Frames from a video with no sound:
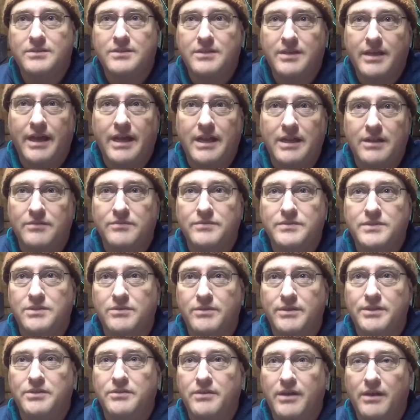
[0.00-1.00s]
kind of, so
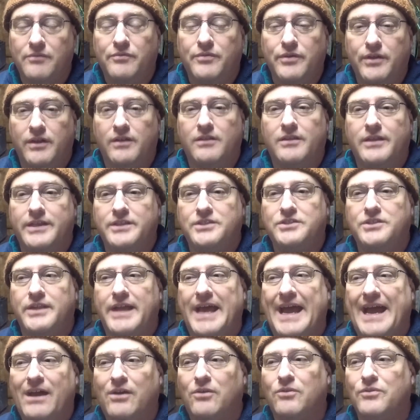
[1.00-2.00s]
I do have ventilation
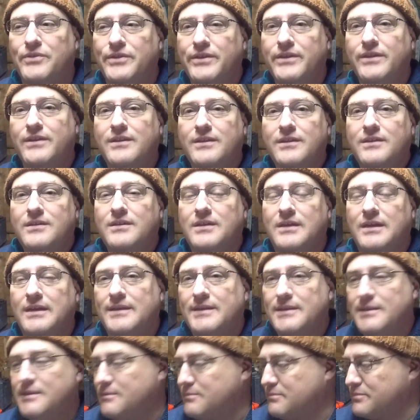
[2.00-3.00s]
out.
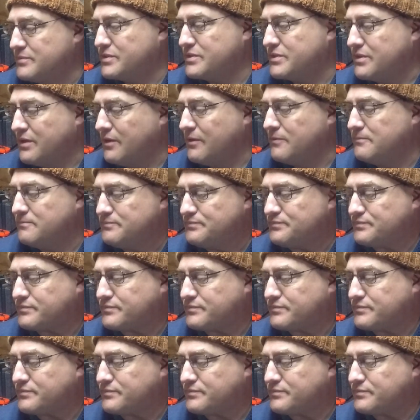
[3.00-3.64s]
So